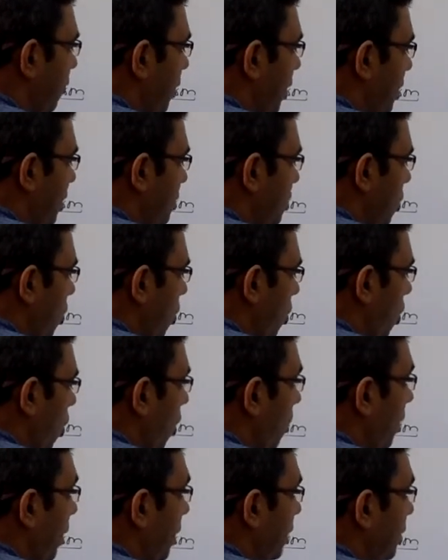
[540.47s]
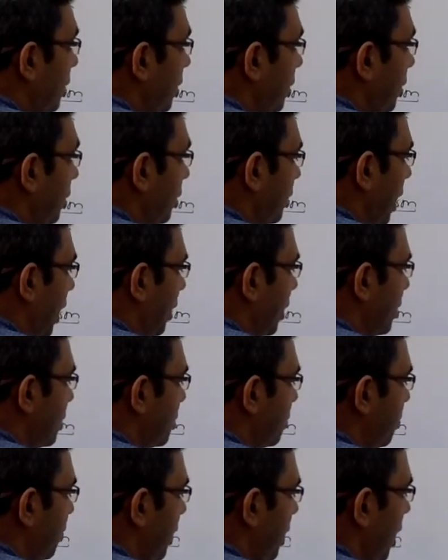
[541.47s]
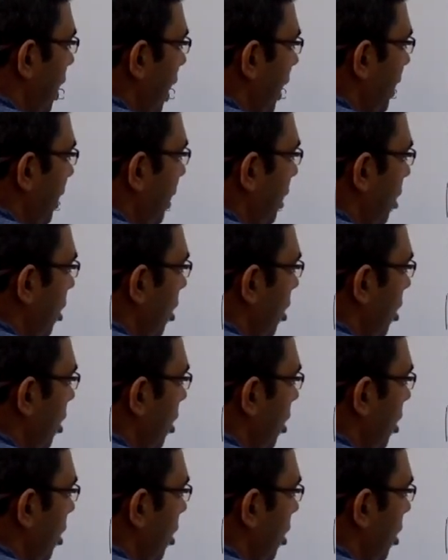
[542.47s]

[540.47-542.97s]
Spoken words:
first operation, that is Pi